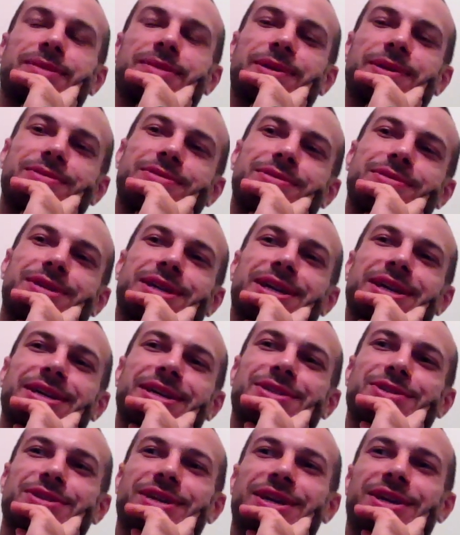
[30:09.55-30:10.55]
I'm like, oh, okay,
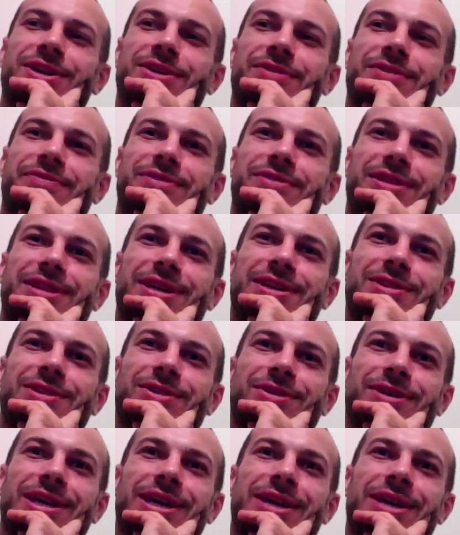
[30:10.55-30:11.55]
should I go for the leg
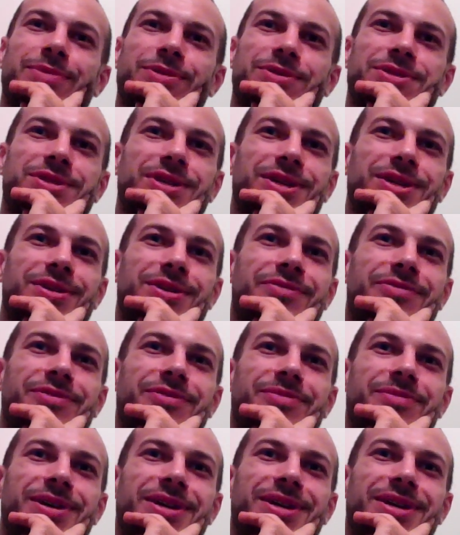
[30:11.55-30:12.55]
lock game or should I go
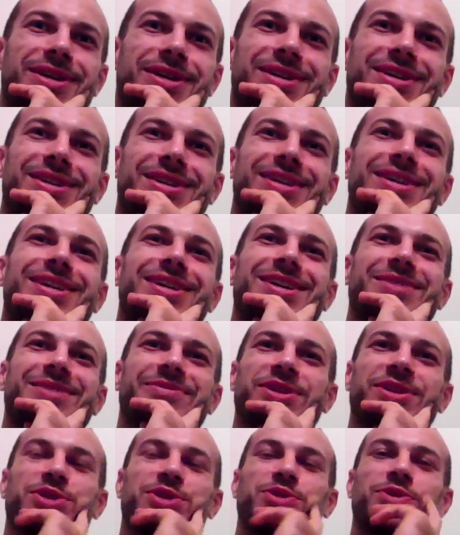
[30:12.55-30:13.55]
for my
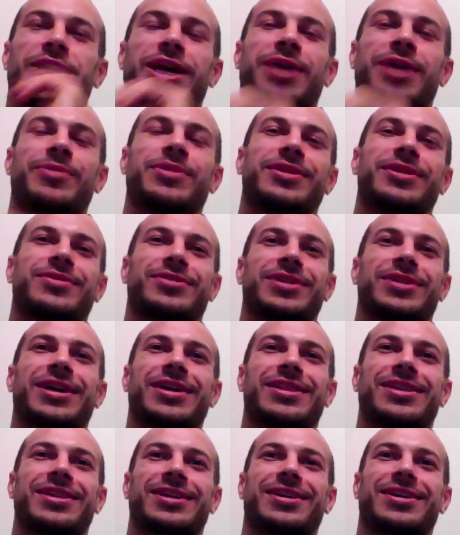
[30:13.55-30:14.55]
conventional game? And I thought, no,
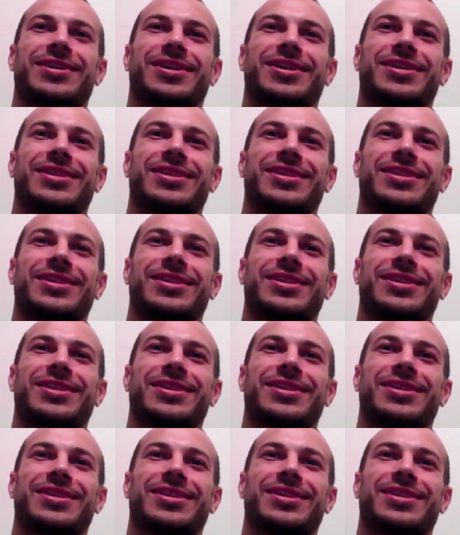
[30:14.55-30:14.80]
I think